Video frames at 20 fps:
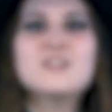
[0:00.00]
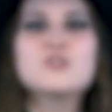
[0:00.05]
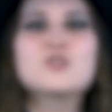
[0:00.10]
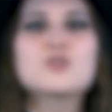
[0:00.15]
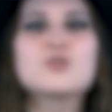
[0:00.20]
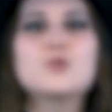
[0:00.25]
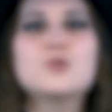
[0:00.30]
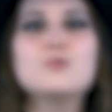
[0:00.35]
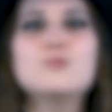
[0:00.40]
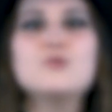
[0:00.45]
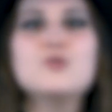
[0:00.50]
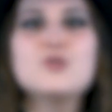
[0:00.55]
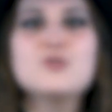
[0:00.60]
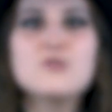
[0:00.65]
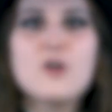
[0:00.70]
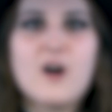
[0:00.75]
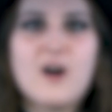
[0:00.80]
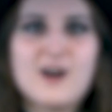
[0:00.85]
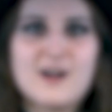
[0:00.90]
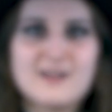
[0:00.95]
We've been
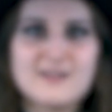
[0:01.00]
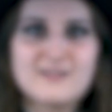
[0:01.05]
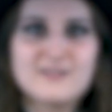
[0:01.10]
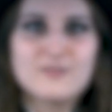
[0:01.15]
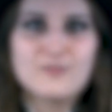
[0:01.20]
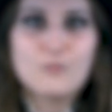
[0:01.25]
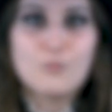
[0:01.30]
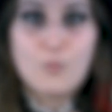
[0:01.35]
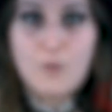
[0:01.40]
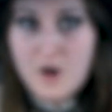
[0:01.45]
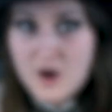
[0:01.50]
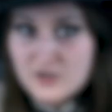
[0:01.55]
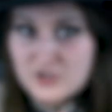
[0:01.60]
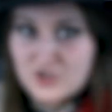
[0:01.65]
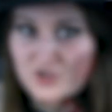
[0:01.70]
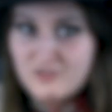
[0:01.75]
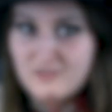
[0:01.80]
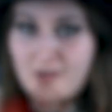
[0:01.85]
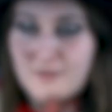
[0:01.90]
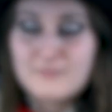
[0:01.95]
dealing with a
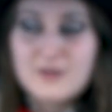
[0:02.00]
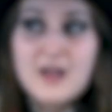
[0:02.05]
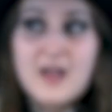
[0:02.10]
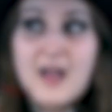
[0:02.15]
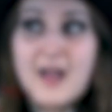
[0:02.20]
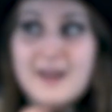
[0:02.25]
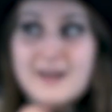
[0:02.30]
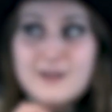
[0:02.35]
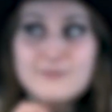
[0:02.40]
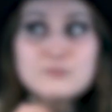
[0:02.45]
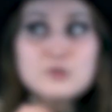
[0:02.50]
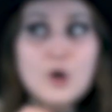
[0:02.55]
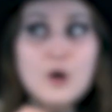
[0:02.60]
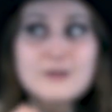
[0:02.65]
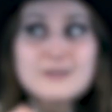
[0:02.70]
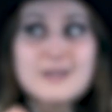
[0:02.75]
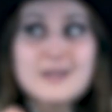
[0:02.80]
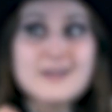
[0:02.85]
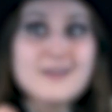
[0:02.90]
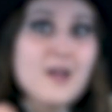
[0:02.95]
Lolita horror story at
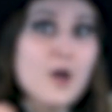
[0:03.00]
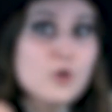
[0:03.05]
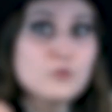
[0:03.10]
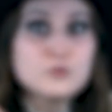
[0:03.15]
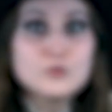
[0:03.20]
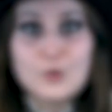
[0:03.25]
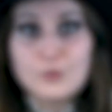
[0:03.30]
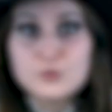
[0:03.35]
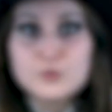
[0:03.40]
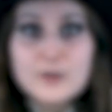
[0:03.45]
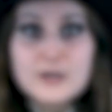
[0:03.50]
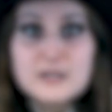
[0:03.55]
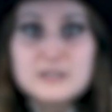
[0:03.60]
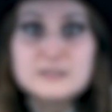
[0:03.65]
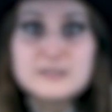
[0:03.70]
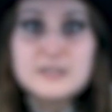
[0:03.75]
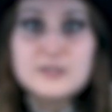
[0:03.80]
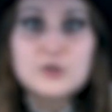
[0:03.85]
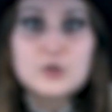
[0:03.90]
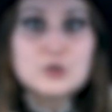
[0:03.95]
home that we
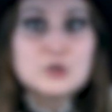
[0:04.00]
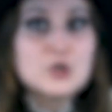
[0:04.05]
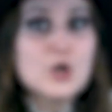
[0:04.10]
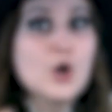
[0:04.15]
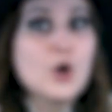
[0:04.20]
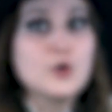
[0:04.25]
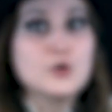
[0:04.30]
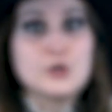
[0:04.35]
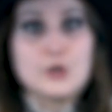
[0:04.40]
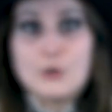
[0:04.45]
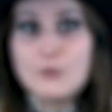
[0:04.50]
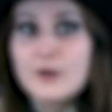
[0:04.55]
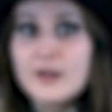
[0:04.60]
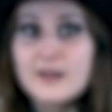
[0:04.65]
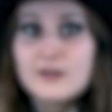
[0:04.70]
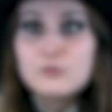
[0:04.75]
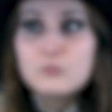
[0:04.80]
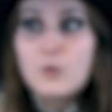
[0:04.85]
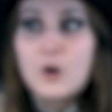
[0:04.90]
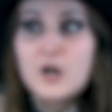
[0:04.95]
will cover as
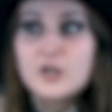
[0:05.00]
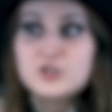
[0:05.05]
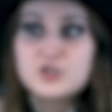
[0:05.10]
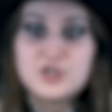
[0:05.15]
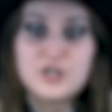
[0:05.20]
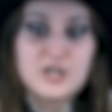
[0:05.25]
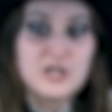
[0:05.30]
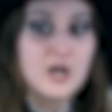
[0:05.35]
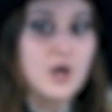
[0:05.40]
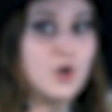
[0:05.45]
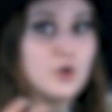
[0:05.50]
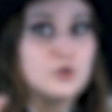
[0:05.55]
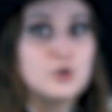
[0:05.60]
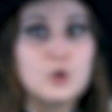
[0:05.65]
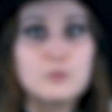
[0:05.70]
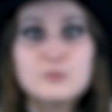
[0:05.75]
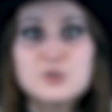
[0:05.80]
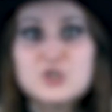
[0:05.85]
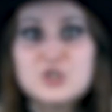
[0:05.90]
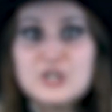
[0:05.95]
well once we're done
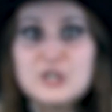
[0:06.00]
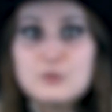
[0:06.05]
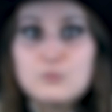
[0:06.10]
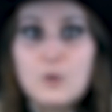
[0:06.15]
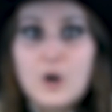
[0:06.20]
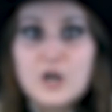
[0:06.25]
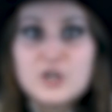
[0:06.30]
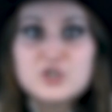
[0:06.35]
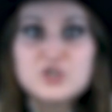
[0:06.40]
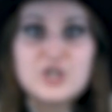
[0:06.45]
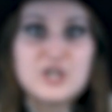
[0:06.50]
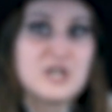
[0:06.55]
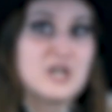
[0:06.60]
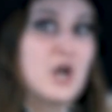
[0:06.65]
dealing with it, because we